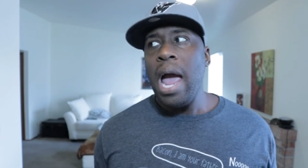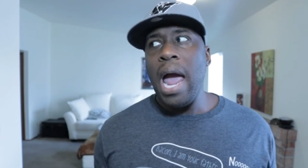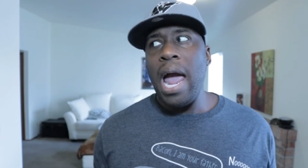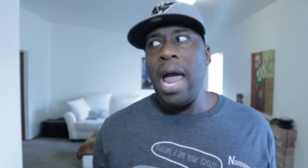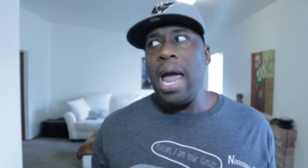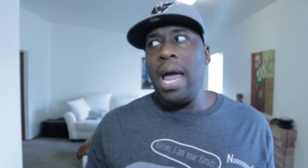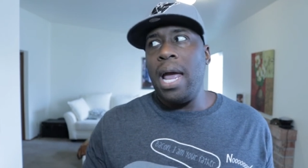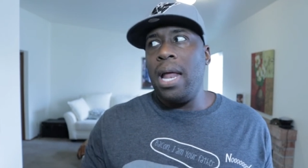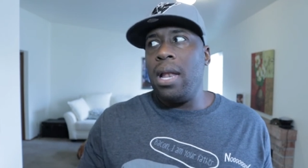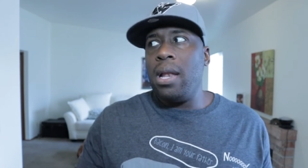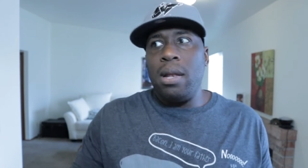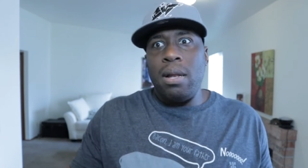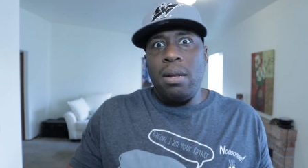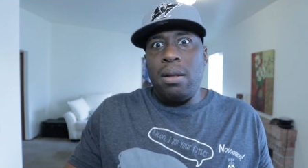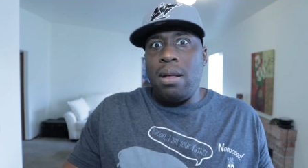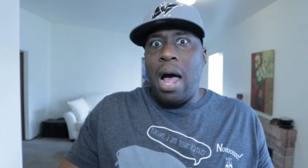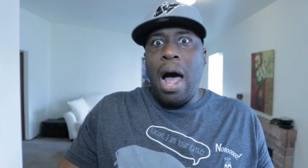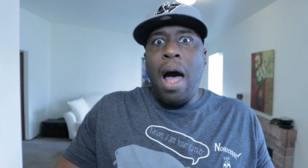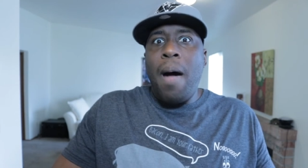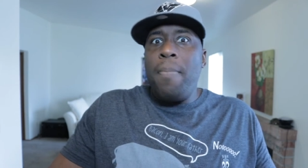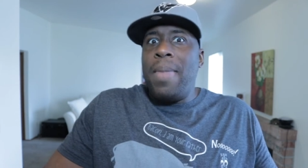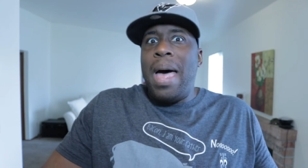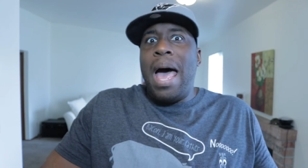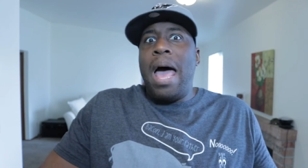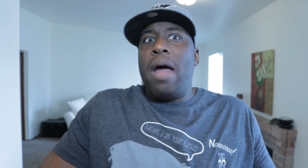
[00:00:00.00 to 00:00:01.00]
And
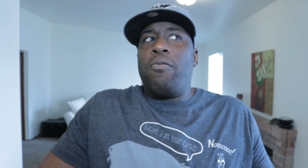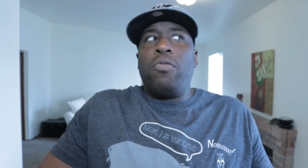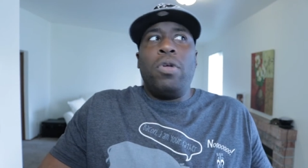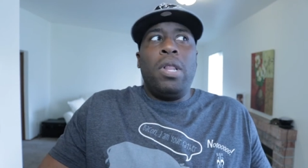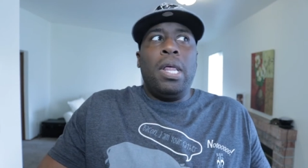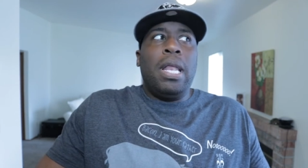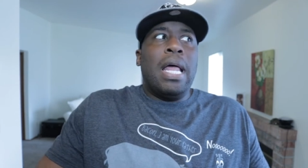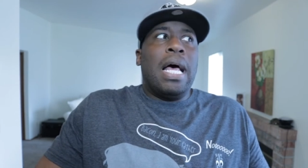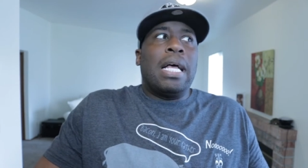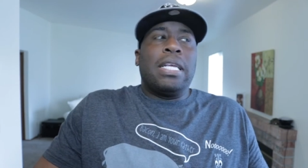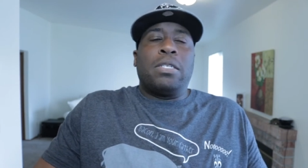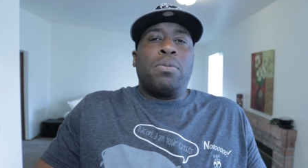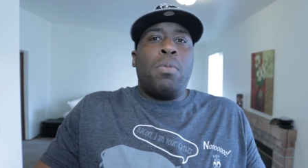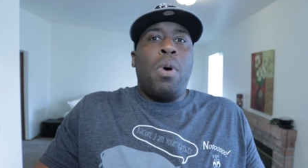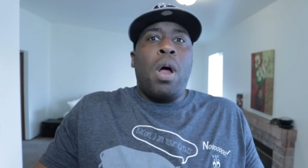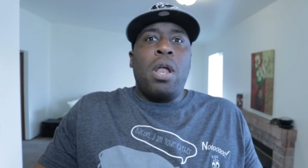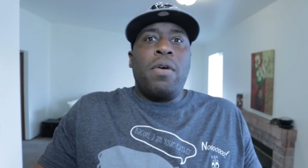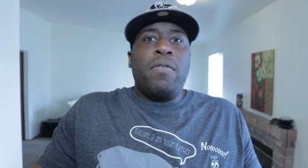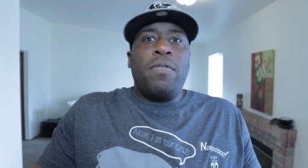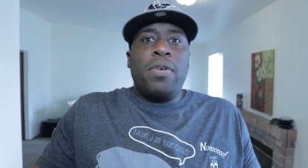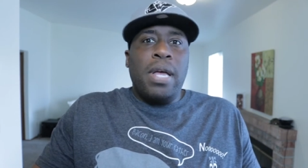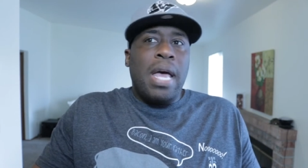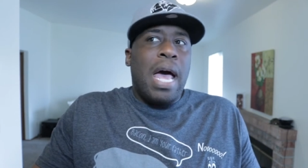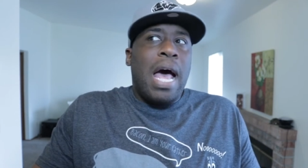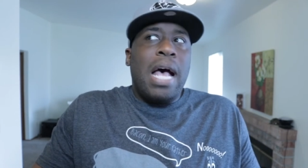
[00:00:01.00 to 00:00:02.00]
I'm not really that smart
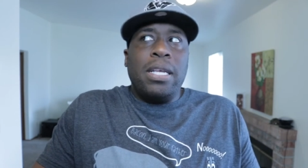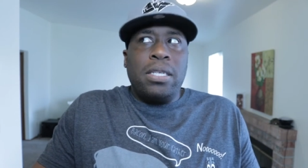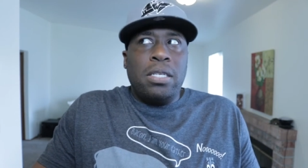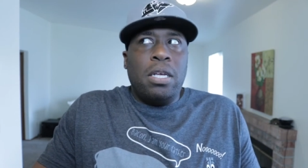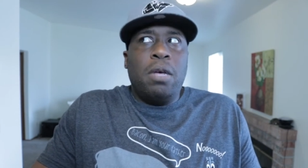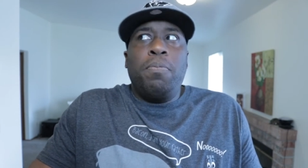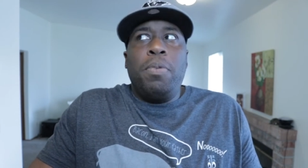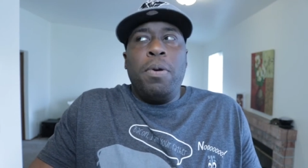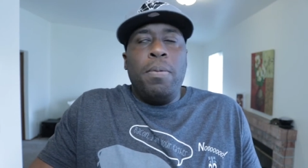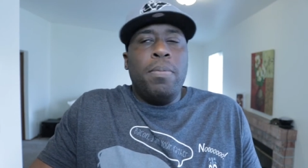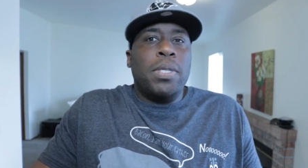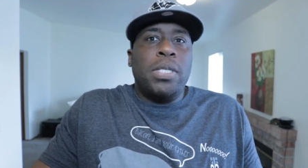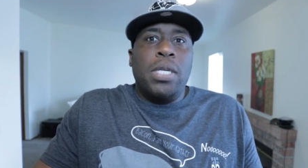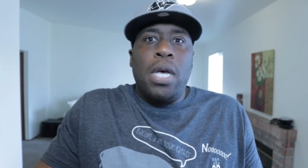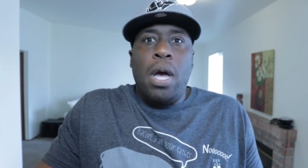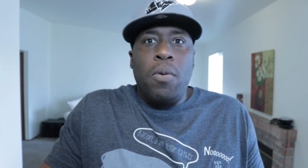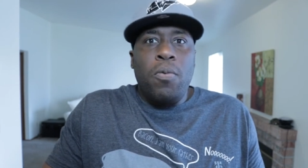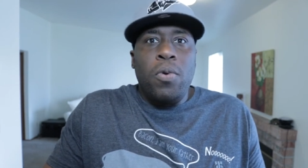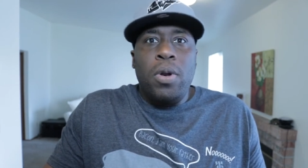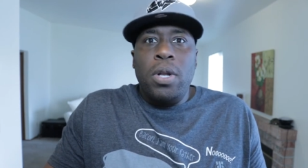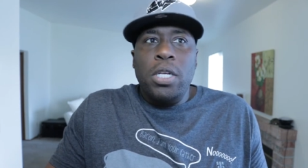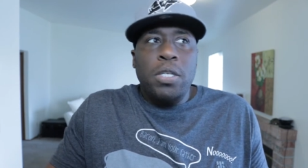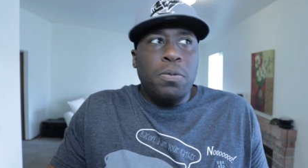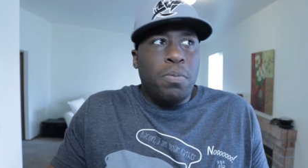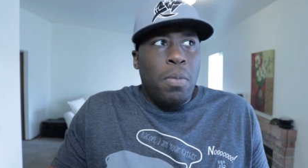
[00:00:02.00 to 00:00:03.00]
of a guy. Some people say I'm
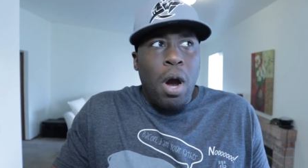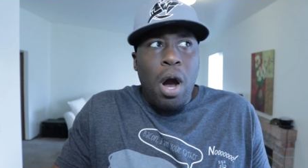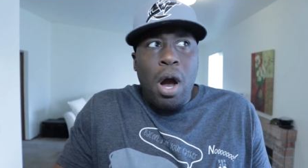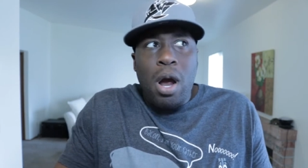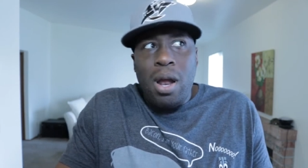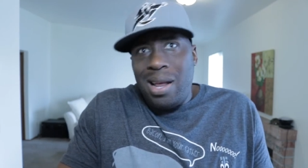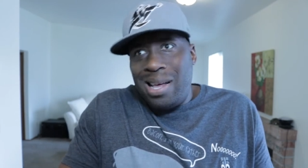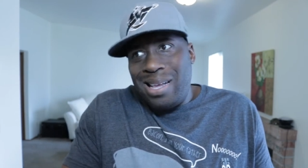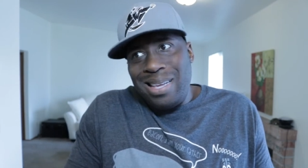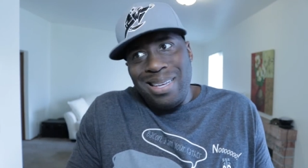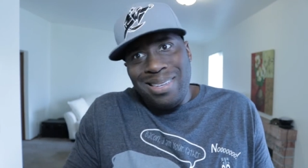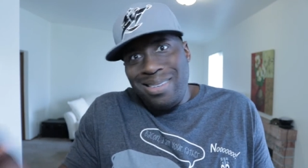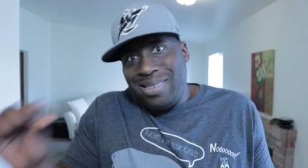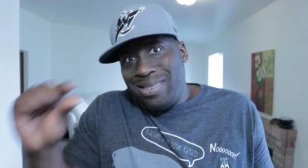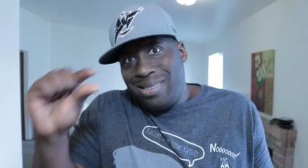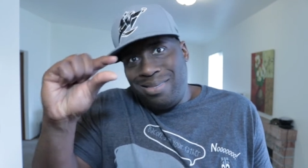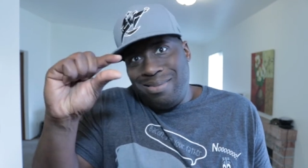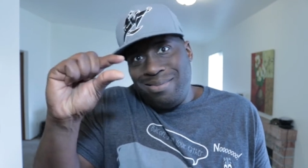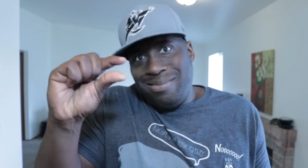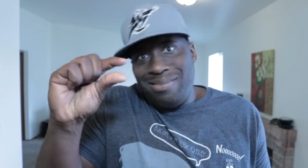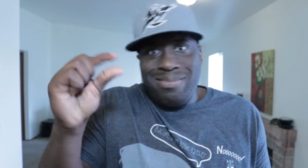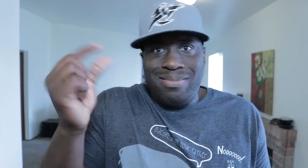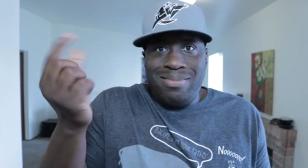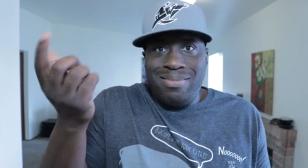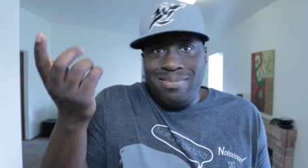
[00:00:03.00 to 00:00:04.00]
really smart.
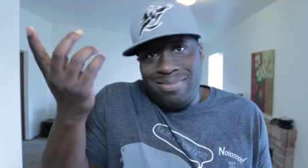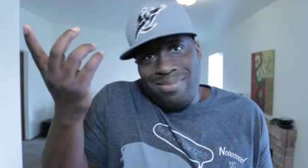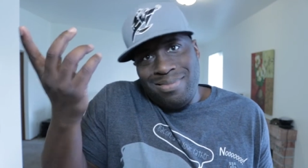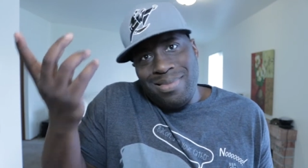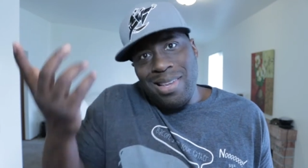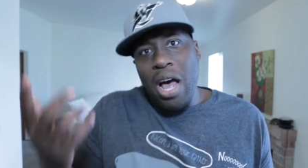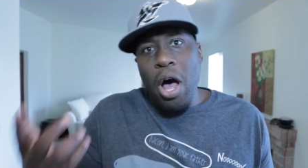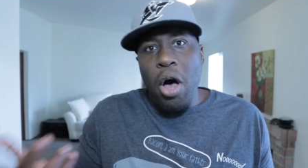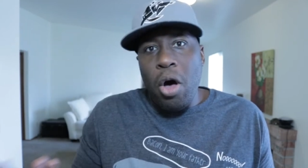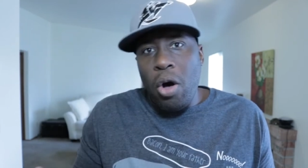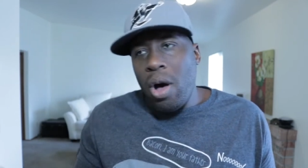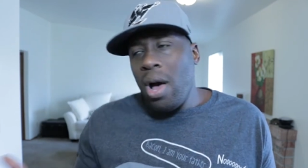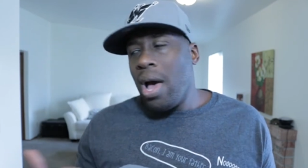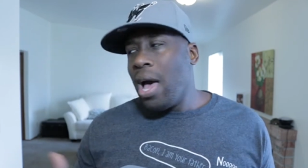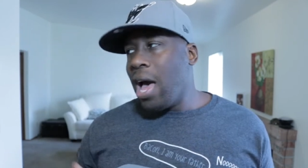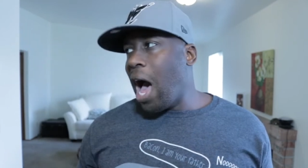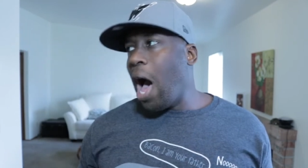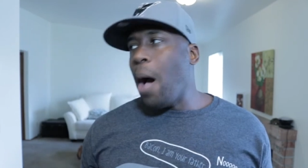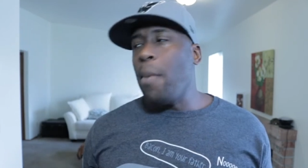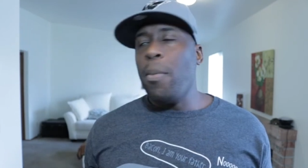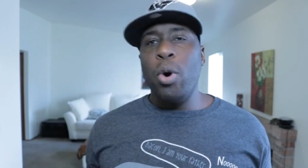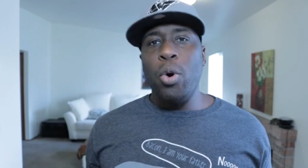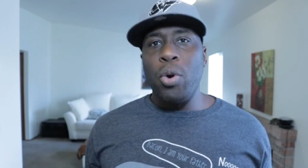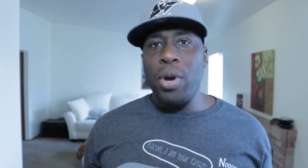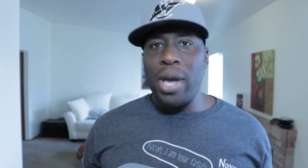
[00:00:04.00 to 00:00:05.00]
Oh,
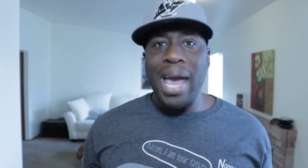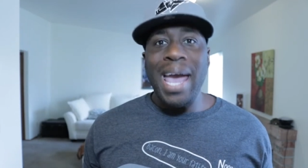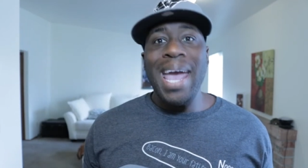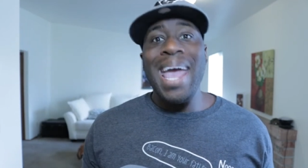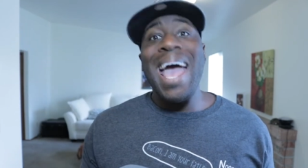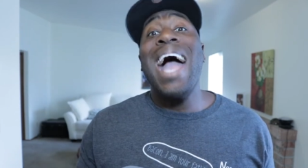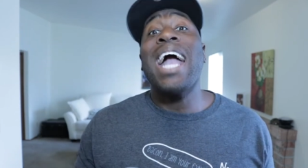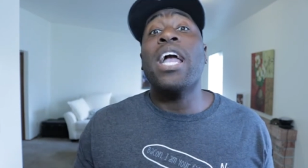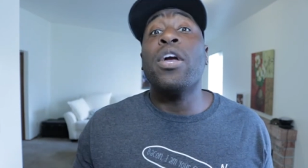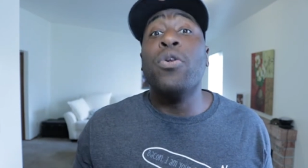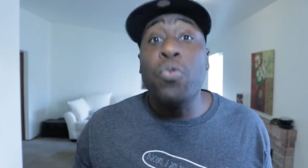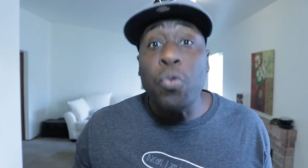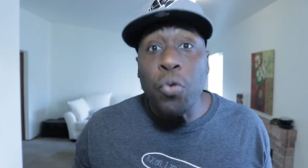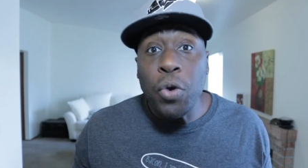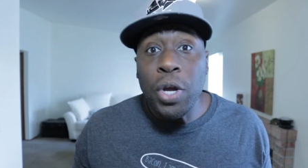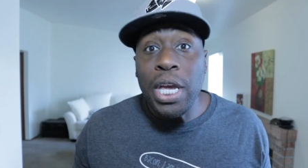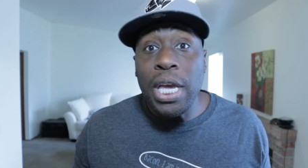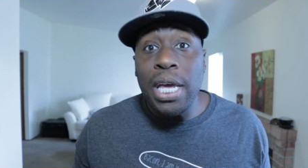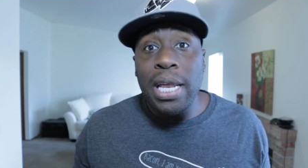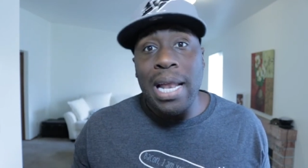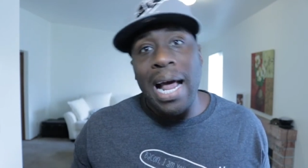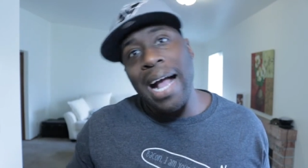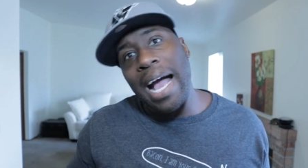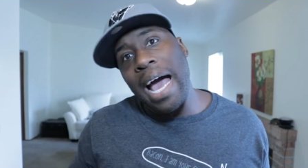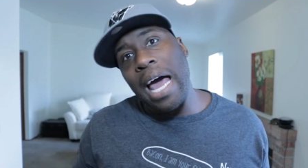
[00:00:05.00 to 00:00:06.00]
I'm okay, I can
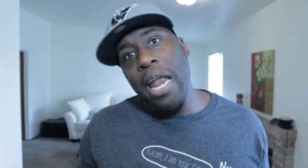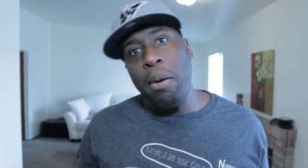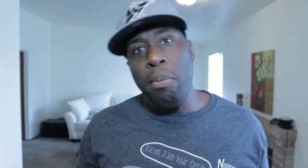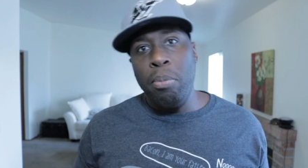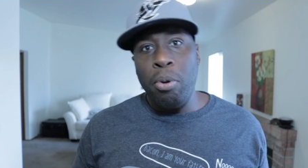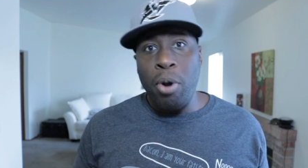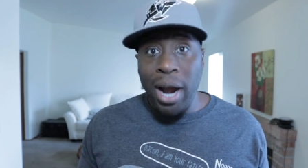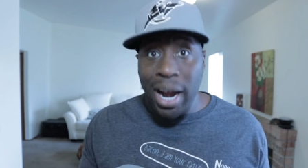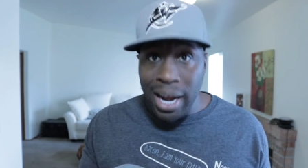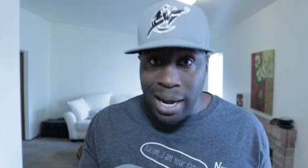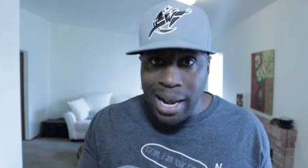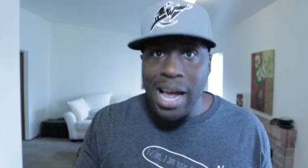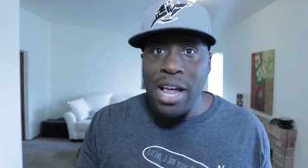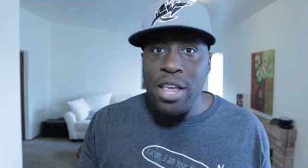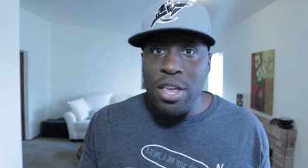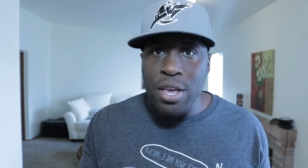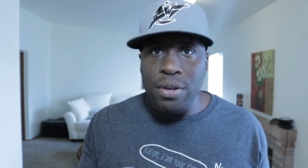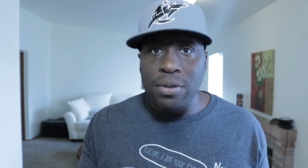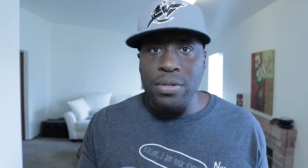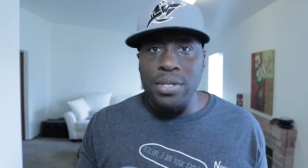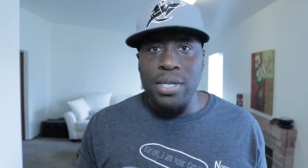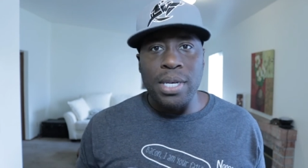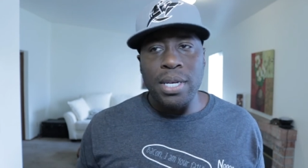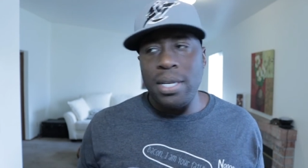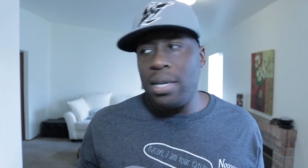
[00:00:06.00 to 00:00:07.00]
read, I got a brain, I
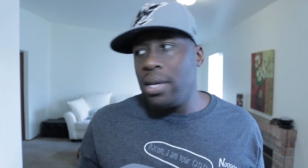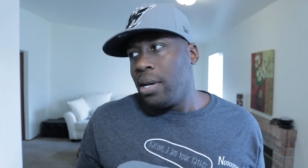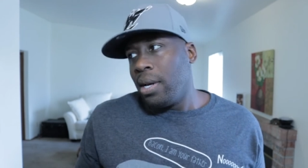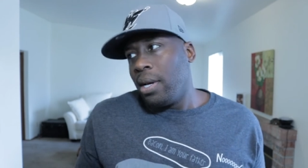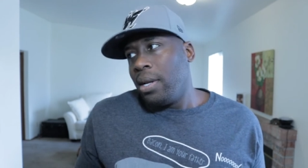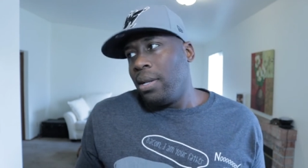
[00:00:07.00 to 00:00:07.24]
use it.